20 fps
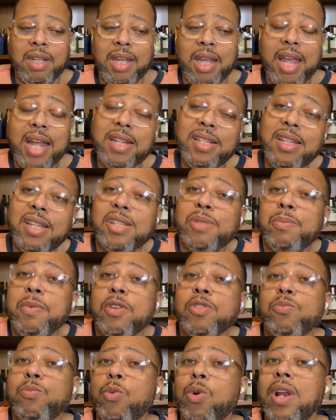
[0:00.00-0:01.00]
It just
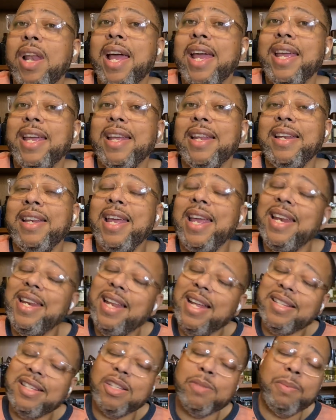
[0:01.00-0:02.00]
smells more like, it
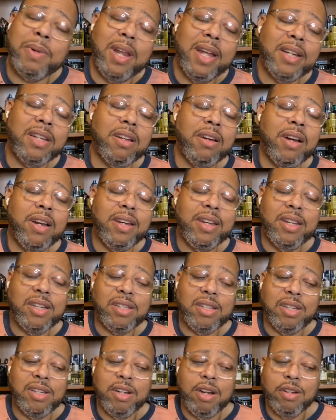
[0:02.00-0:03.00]
doesn't smell like Dawn dish
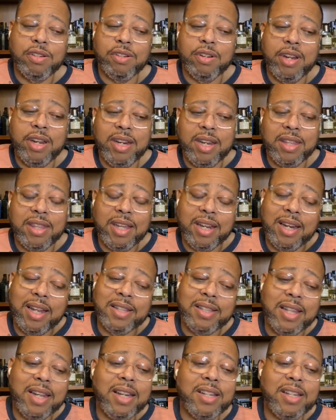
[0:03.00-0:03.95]
detergent or anything like that.